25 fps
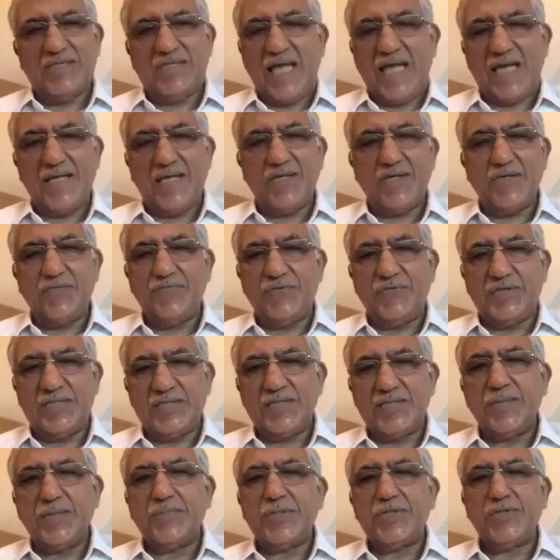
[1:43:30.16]
thank you for
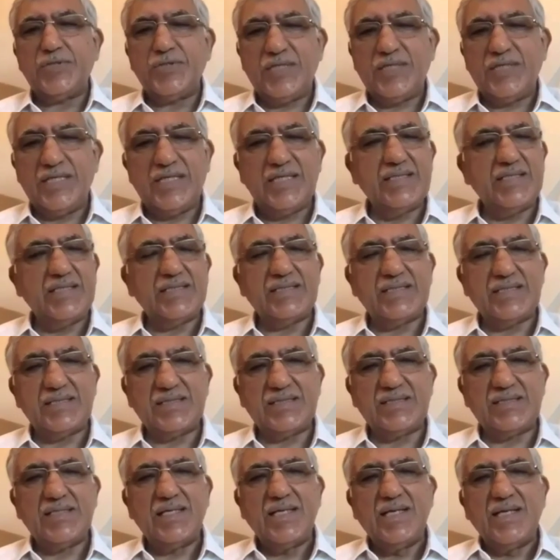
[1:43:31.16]
this opportunity. This
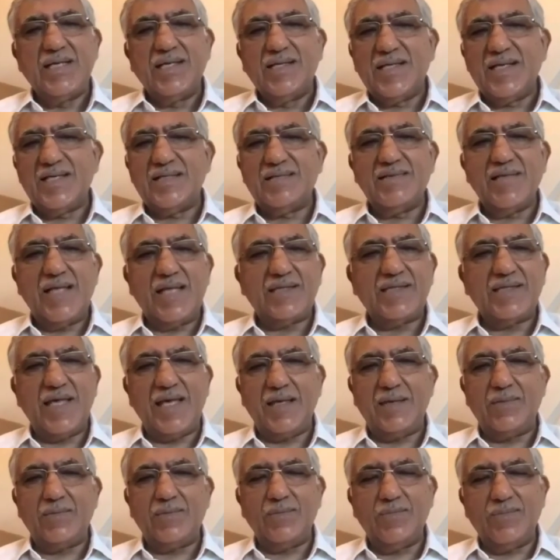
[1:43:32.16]
is
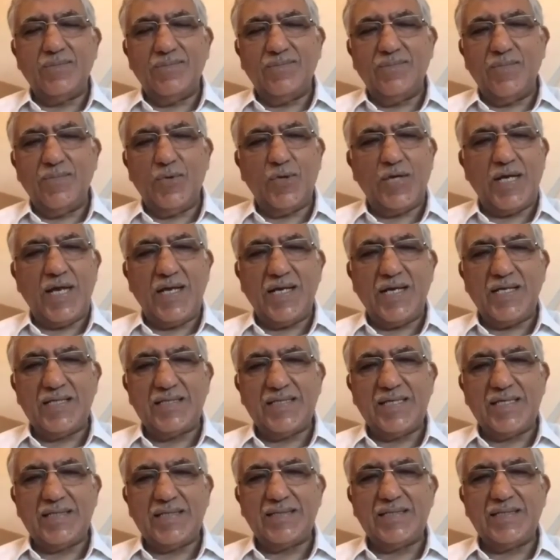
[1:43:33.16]
nothing more
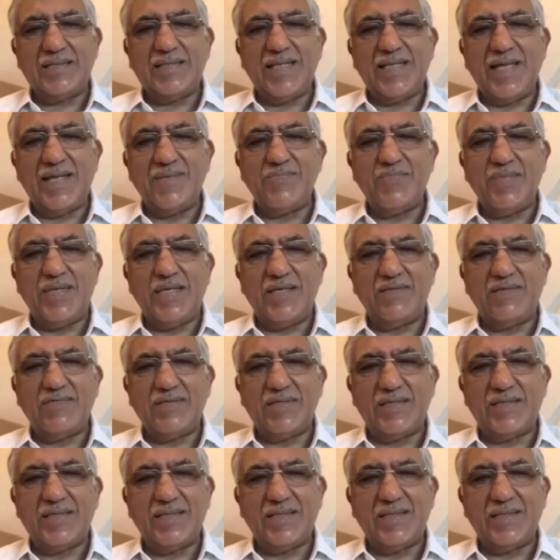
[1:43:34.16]
energizing than being
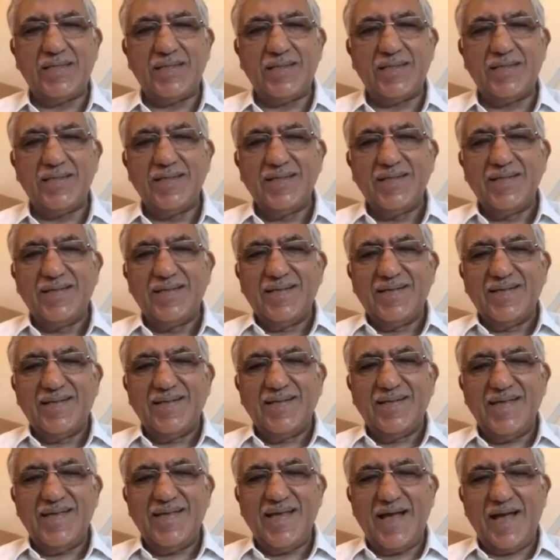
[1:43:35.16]
with the
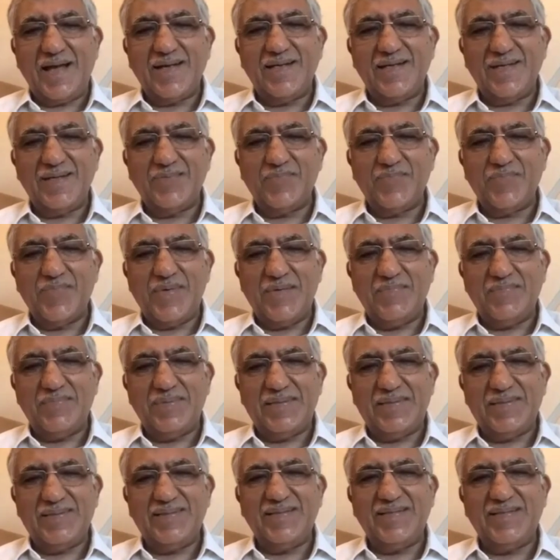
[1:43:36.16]
younger
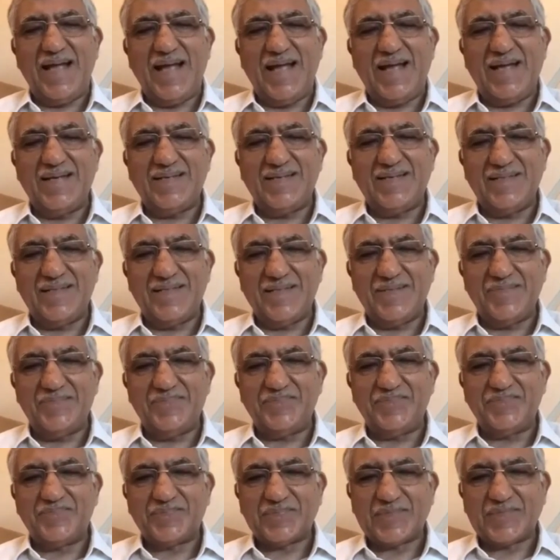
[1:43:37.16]
people
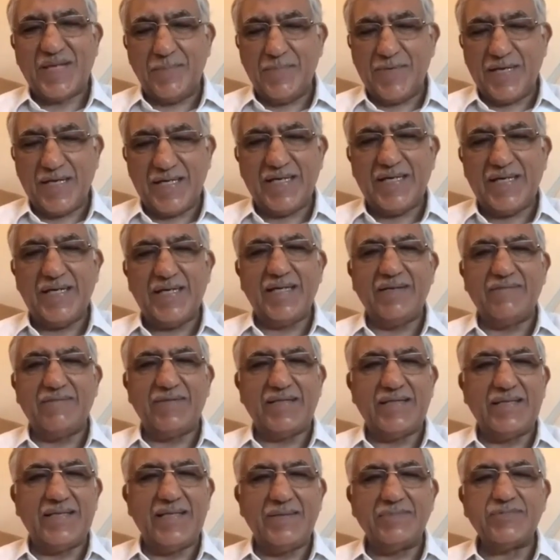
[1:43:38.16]
and communicating
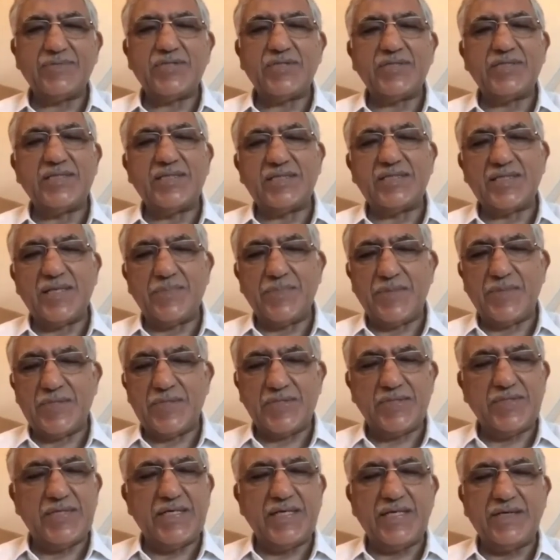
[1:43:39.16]
with them. So this
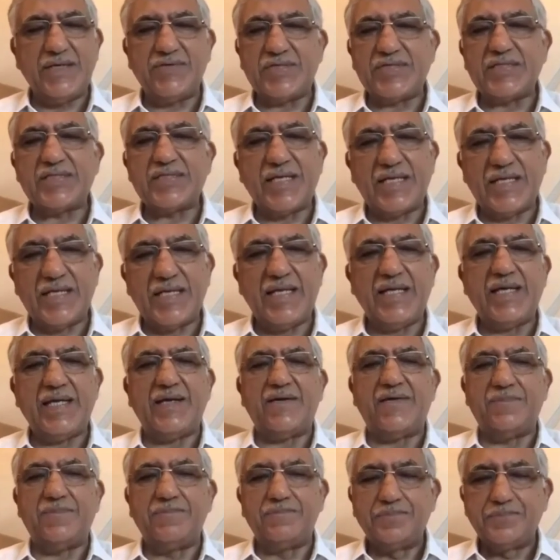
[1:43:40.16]
opportunity was really
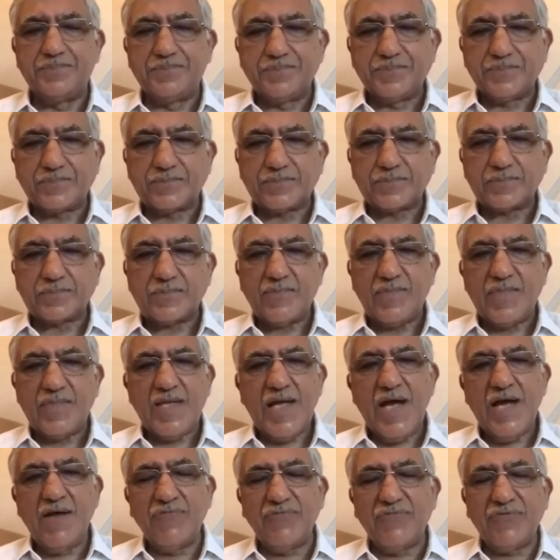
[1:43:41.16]
a
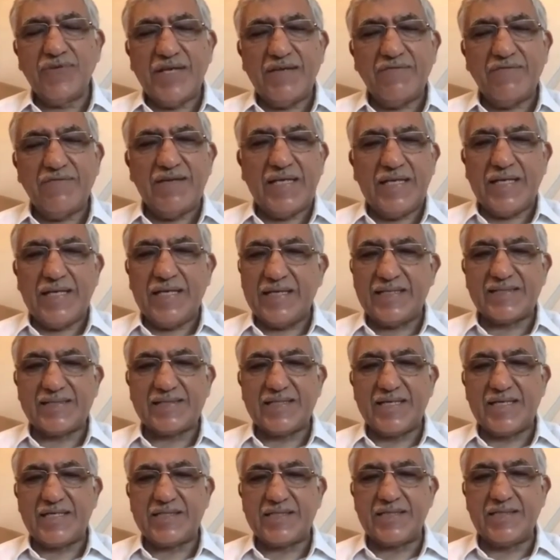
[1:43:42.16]
freewheeling
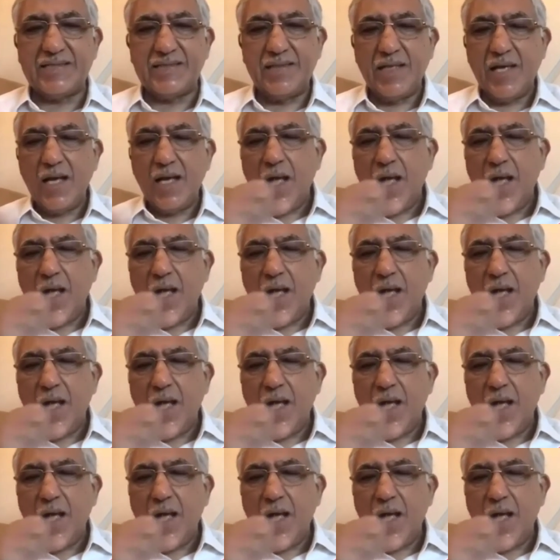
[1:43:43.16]
discussion